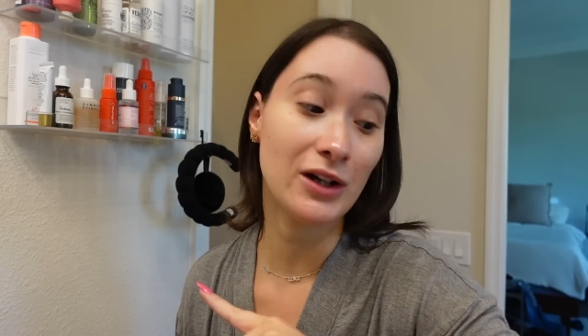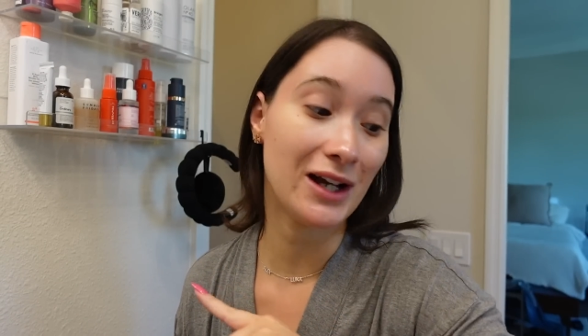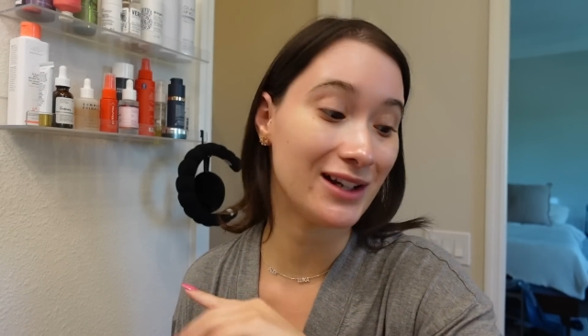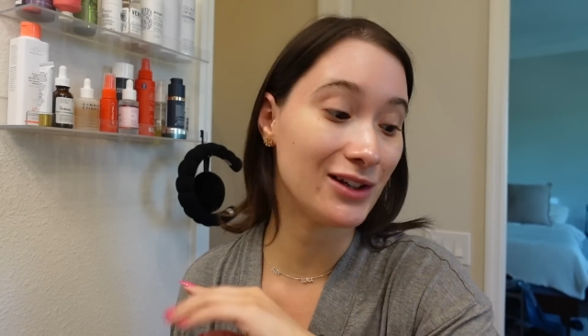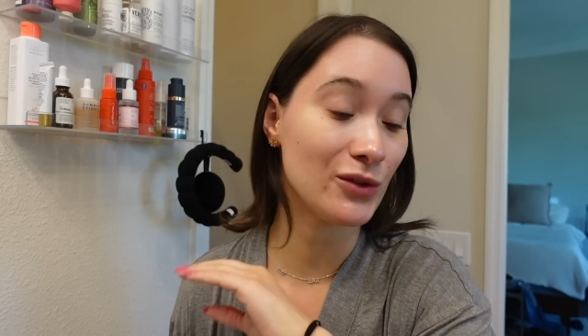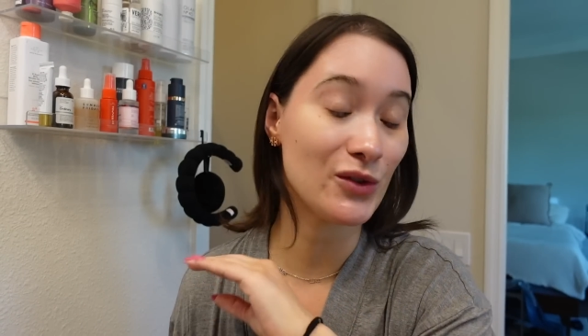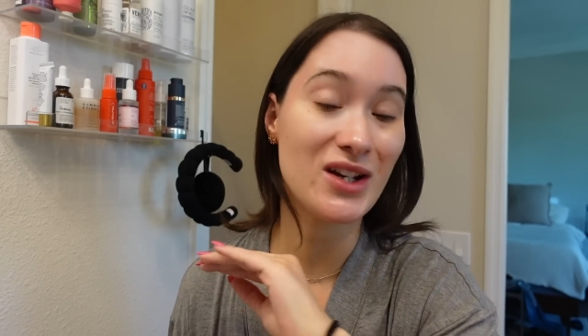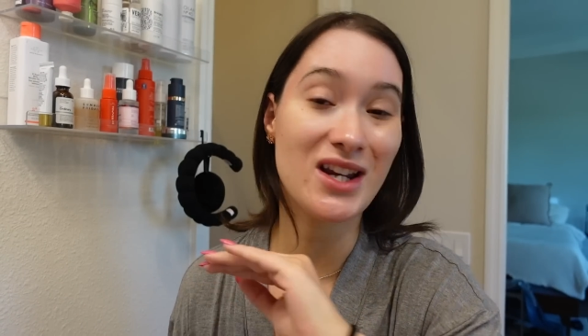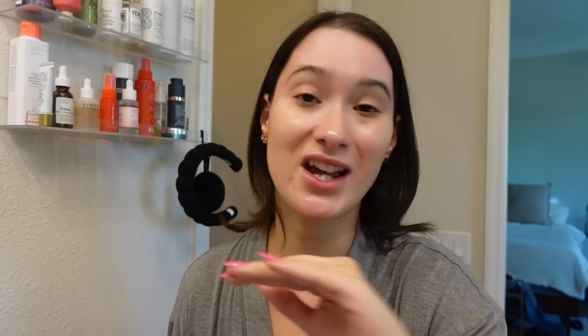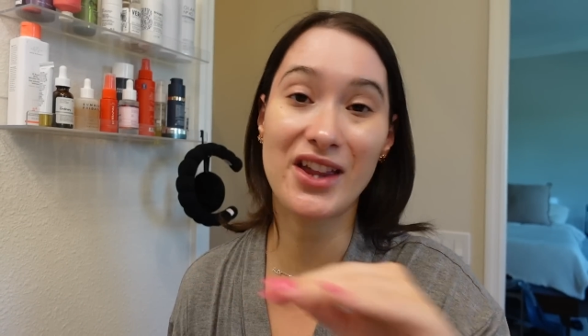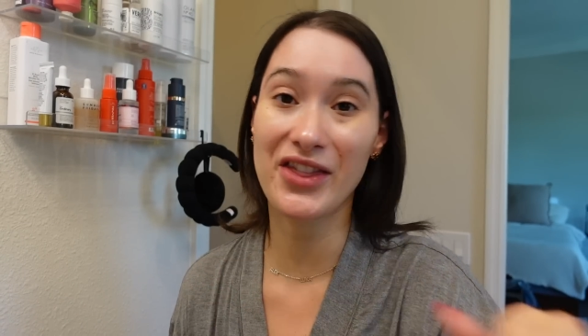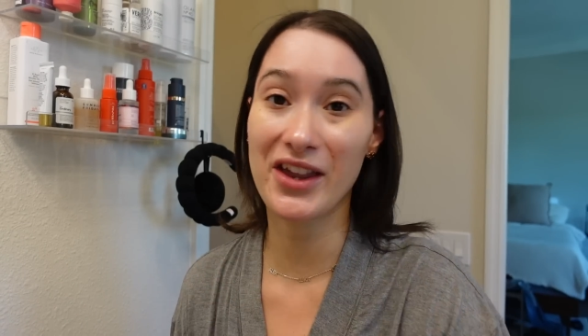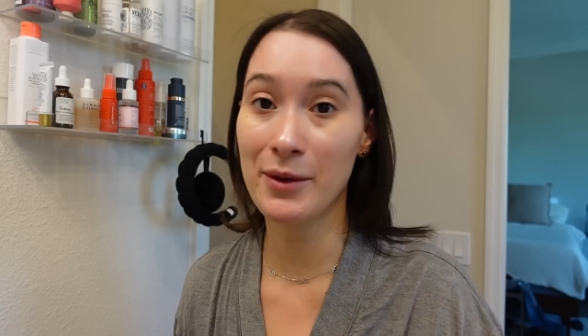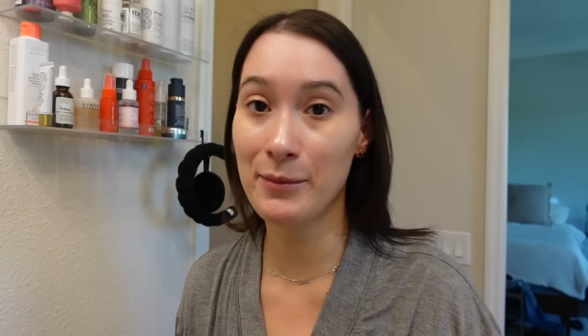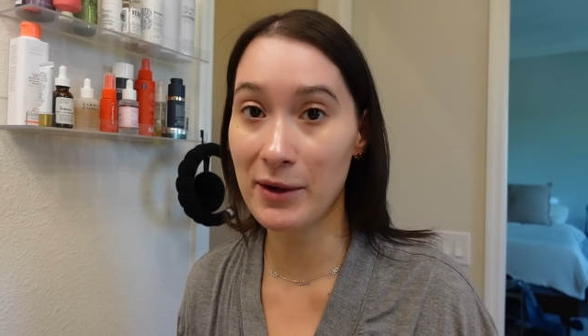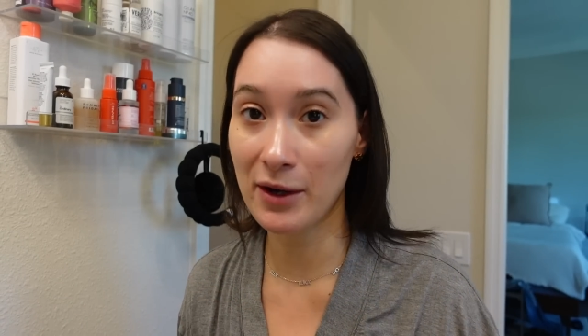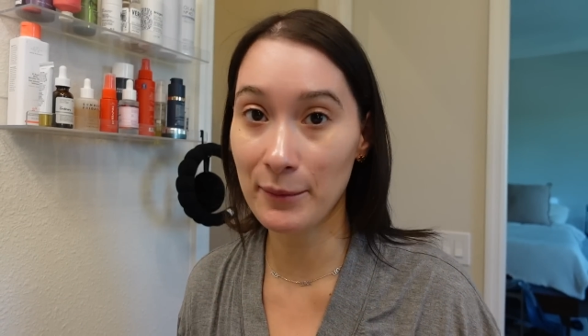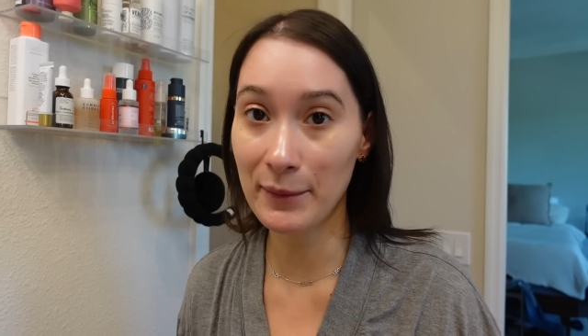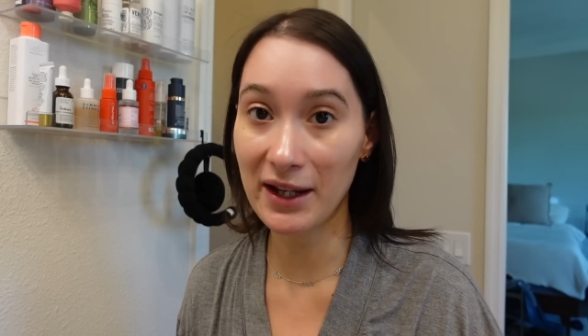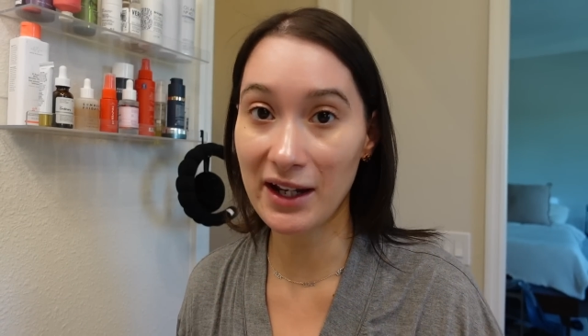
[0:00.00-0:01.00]
I know nothing
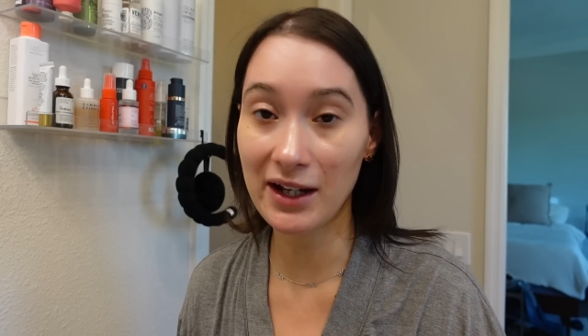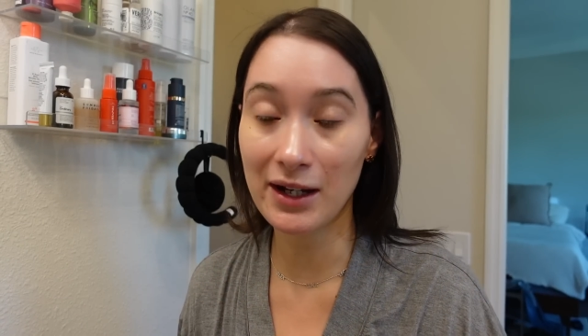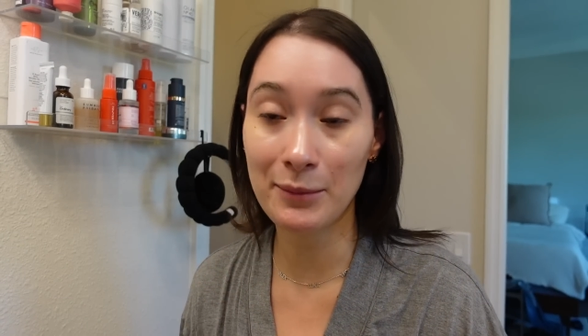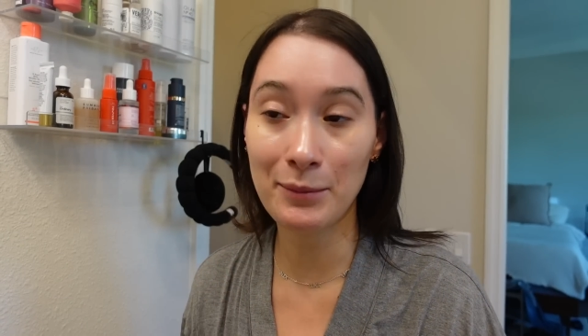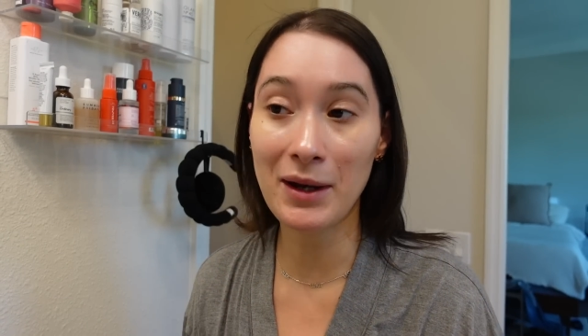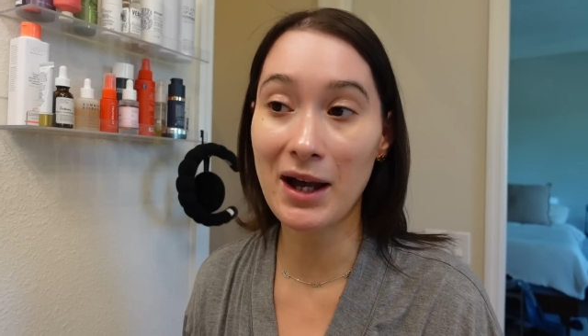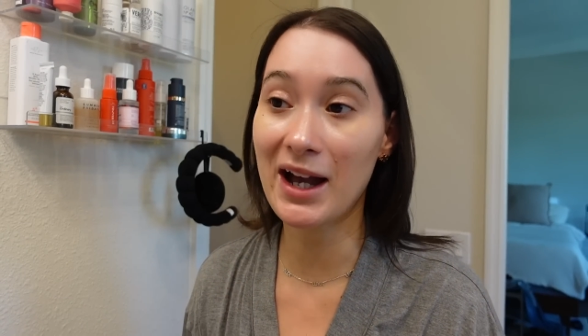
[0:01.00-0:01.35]
about makeup.